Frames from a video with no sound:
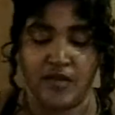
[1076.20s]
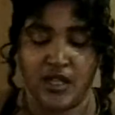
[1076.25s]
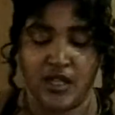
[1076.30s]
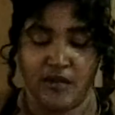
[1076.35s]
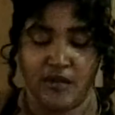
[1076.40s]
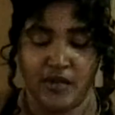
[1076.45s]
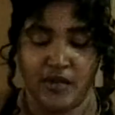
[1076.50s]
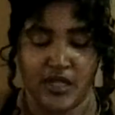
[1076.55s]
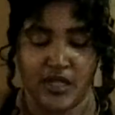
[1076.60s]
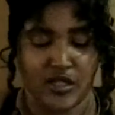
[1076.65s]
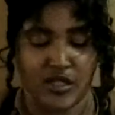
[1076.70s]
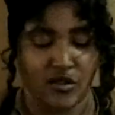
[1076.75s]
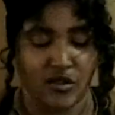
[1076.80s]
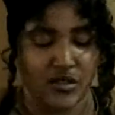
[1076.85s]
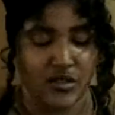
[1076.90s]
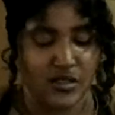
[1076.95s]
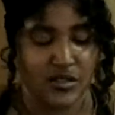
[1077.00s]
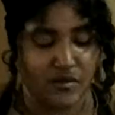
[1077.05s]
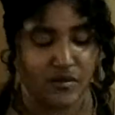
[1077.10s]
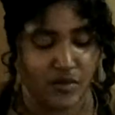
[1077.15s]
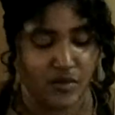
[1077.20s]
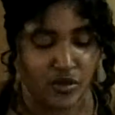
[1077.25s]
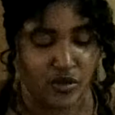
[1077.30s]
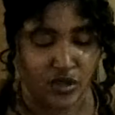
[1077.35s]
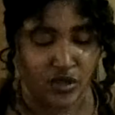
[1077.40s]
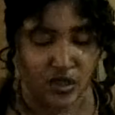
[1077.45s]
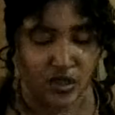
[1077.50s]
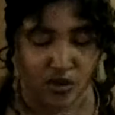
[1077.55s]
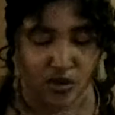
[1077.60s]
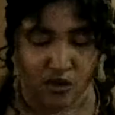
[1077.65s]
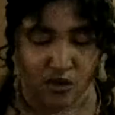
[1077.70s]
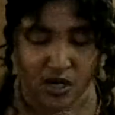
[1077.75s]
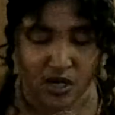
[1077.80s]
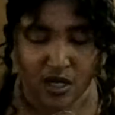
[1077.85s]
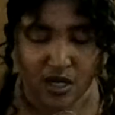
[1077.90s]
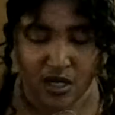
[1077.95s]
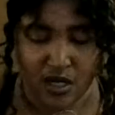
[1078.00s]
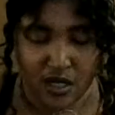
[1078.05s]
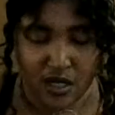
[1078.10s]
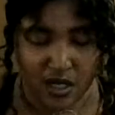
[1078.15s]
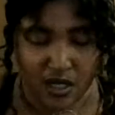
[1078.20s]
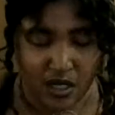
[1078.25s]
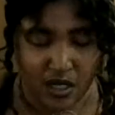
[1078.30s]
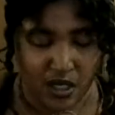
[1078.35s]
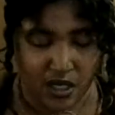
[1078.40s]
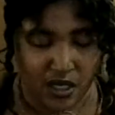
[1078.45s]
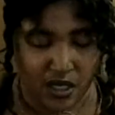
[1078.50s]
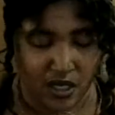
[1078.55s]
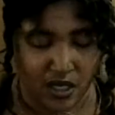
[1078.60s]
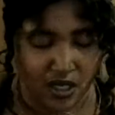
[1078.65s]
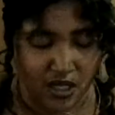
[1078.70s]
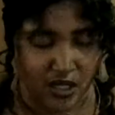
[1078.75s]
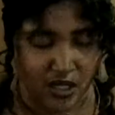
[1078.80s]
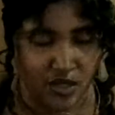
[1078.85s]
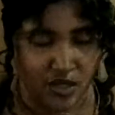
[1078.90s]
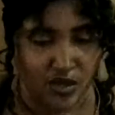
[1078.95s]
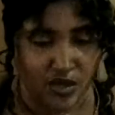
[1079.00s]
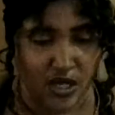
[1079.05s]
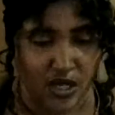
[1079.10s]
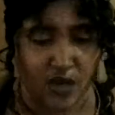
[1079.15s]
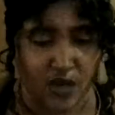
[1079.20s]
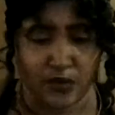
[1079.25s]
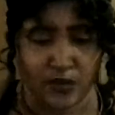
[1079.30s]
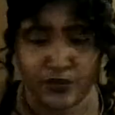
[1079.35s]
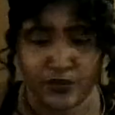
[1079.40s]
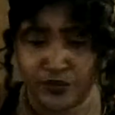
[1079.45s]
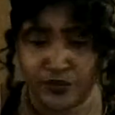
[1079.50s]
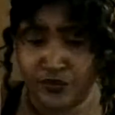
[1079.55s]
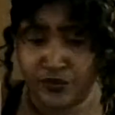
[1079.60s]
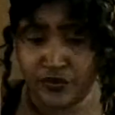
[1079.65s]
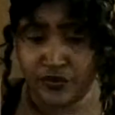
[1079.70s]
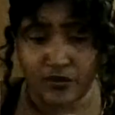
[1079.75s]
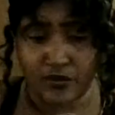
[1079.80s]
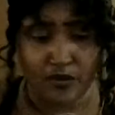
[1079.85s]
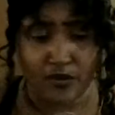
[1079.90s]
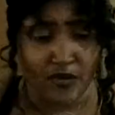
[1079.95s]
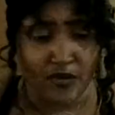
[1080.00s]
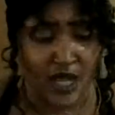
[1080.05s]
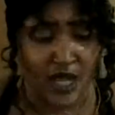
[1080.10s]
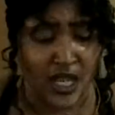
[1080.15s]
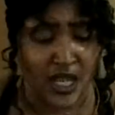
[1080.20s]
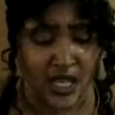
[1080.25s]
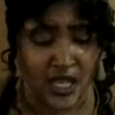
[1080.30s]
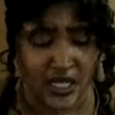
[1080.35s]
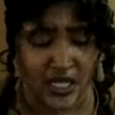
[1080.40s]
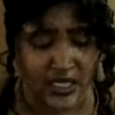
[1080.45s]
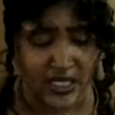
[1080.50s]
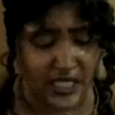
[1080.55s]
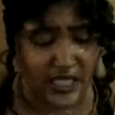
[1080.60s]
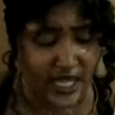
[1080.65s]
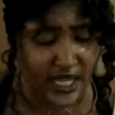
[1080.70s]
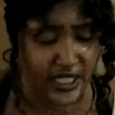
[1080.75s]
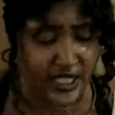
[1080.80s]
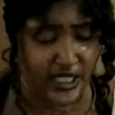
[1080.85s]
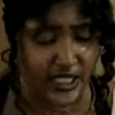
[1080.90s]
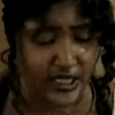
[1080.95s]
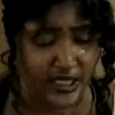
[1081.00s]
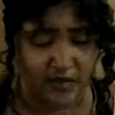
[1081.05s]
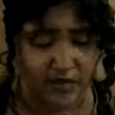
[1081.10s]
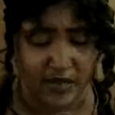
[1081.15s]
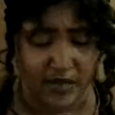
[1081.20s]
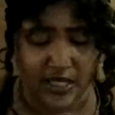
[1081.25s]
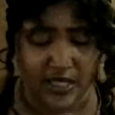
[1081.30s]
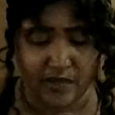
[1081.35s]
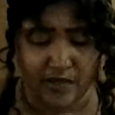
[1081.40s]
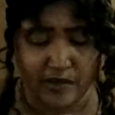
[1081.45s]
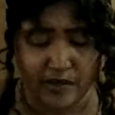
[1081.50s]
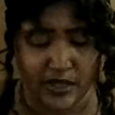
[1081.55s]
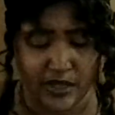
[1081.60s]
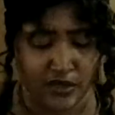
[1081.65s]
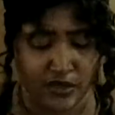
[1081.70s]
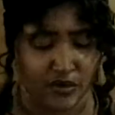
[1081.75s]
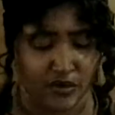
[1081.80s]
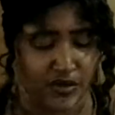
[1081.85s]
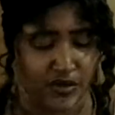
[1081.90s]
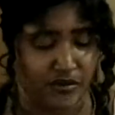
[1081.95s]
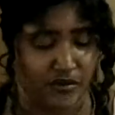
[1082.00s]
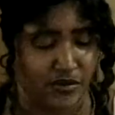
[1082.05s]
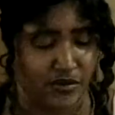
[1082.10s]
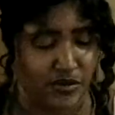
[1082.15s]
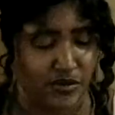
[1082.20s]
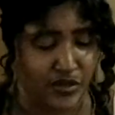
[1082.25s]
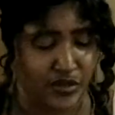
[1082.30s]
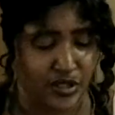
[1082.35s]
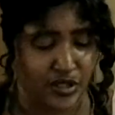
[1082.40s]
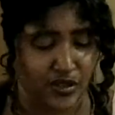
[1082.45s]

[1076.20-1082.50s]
putting on some music or, you know, Sage's budget, putting on some music